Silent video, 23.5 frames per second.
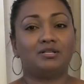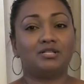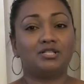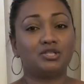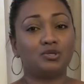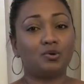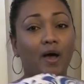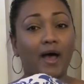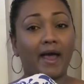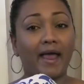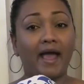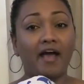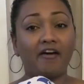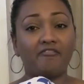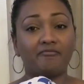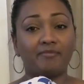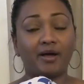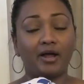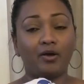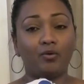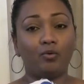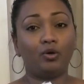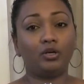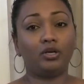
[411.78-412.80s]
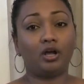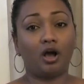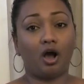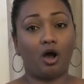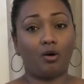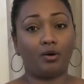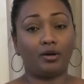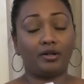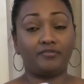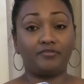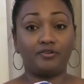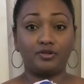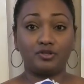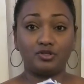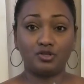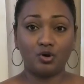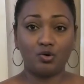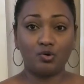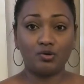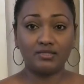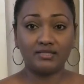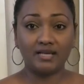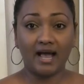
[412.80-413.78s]
So I have my own gown. If you
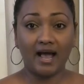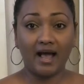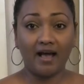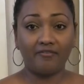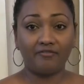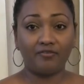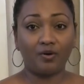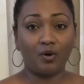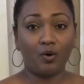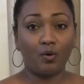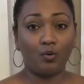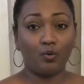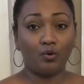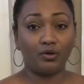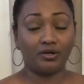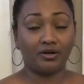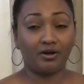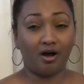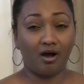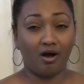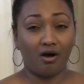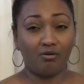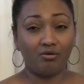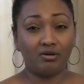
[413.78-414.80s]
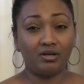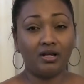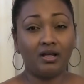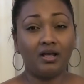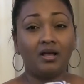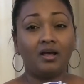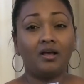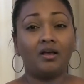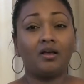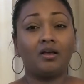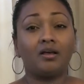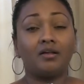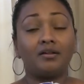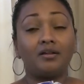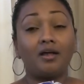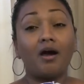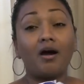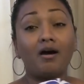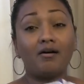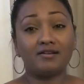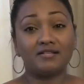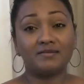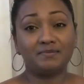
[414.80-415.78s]
don't have your own gown,
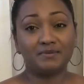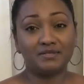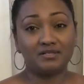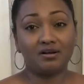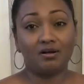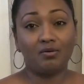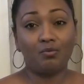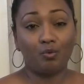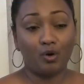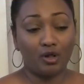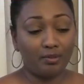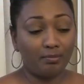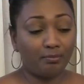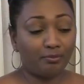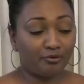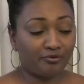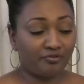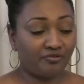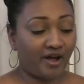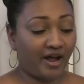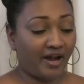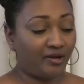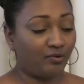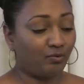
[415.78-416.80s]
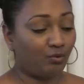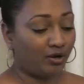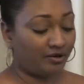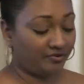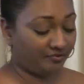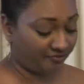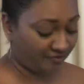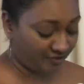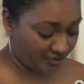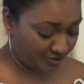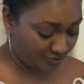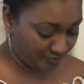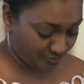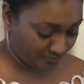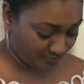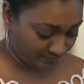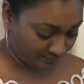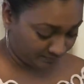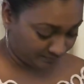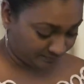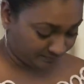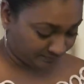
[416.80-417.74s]
the hospital will provide one for you.